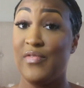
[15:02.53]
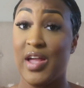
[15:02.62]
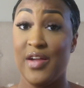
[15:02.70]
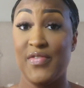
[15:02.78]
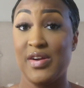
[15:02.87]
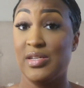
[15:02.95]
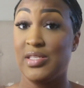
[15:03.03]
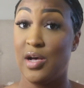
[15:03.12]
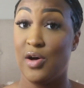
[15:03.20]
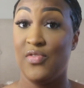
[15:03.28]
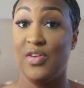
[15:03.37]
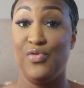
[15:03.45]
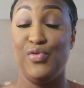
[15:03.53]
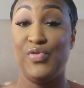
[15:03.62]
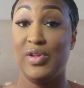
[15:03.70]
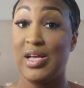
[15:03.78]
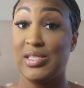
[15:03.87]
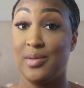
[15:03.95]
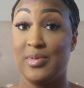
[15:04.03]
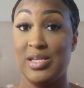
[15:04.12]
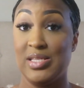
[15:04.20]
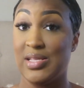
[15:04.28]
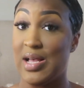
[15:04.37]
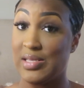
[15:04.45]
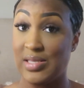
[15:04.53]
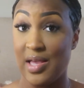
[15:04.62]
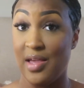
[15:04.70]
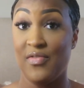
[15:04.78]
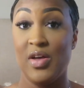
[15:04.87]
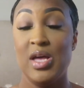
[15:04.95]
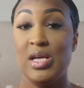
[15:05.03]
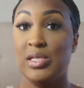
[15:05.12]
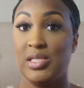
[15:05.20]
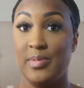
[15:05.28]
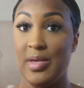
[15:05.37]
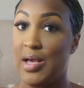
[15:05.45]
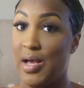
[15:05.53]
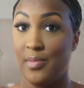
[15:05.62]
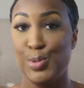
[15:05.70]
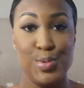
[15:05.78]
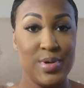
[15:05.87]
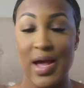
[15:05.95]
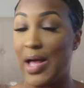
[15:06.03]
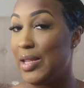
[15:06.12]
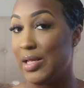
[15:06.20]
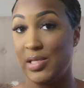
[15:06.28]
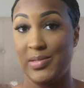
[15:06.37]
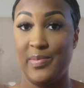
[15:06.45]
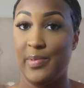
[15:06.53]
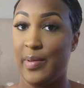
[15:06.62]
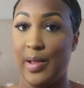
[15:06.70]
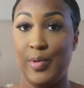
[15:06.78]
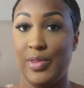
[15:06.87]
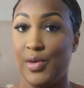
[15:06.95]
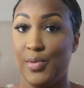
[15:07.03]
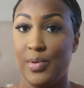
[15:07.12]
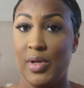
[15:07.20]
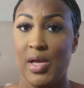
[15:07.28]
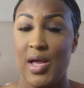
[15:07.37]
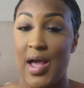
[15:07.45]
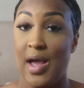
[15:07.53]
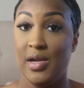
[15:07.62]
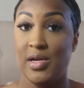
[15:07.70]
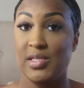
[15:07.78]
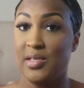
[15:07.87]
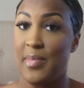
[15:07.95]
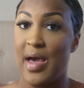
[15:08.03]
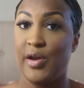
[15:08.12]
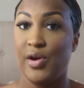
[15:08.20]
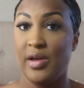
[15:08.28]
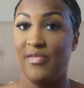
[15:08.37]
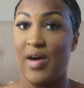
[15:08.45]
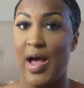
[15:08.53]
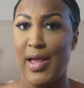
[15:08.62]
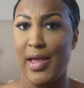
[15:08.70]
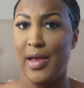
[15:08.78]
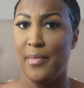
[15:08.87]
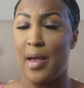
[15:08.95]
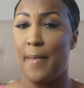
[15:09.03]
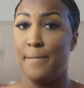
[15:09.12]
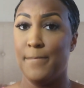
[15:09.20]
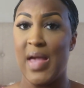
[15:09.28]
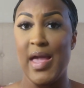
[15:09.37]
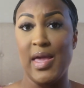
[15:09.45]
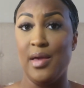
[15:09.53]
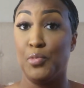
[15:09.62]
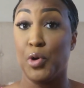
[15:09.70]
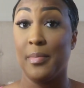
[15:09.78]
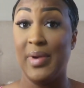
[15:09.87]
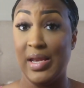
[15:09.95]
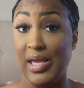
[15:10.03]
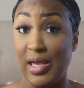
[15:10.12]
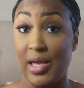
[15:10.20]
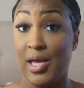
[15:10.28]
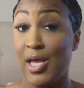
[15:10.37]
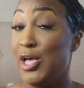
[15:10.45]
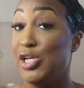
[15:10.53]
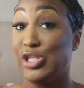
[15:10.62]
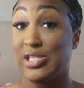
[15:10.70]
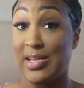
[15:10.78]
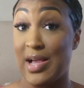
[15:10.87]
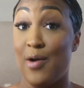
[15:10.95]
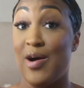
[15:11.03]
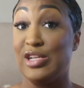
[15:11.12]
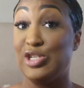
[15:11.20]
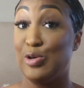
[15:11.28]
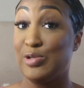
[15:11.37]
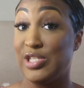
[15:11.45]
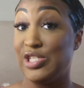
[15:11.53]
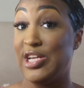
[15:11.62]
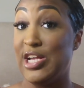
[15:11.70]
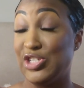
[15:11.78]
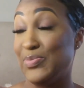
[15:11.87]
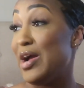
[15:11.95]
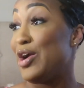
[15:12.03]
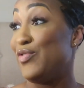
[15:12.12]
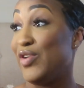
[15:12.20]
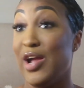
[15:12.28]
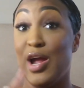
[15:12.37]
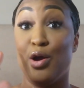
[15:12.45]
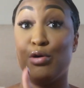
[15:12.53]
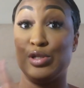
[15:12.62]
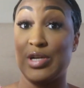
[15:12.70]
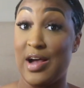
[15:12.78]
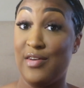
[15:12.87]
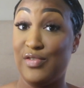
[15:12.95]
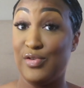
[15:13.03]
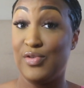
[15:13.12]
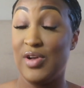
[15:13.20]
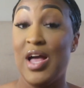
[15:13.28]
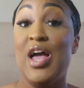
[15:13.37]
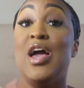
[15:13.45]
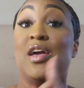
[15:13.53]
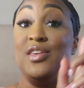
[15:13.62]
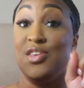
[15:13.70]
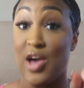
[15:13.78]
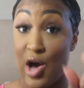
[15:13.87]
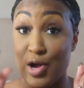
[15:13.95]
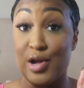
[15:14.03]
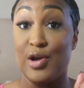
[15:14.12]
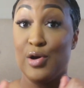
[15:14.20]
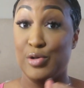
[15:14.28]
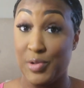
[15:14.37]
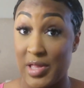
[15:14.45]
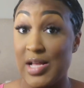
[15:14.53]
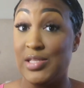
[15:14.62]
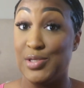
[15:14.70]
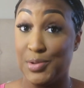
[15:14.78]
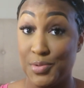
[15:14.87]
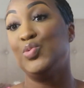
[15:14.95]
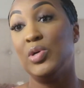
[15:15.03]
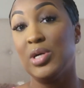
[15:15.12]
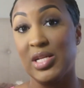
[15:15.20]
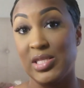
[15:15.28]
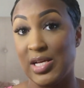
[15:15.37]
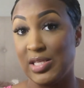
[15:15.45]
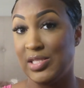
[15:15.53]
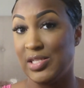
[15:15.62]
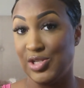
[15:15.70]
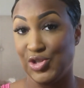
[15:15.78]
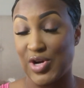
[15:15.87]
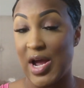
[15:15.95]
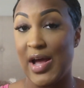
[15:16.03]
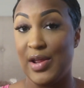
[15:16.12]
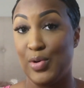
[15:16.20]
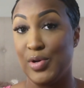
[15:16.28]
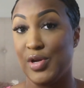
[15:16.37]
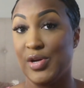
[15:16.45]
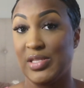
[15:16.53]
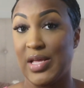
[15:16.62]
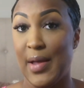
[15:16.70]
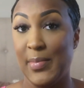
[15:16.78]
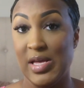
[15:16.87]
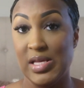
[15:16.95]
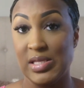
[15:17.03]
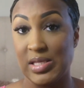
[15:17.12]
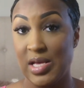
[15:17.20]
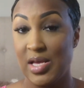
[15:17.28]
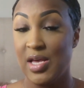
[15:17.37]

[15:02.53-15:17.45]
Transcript: advocate for yourself. If you feel like something is not safe, speak up. Do not let these people play with you. And it doesn't matter if I am making more money. Just like how I chose to change my career and go travel, y'all can go do that too. You will get tested and tried on your assignments.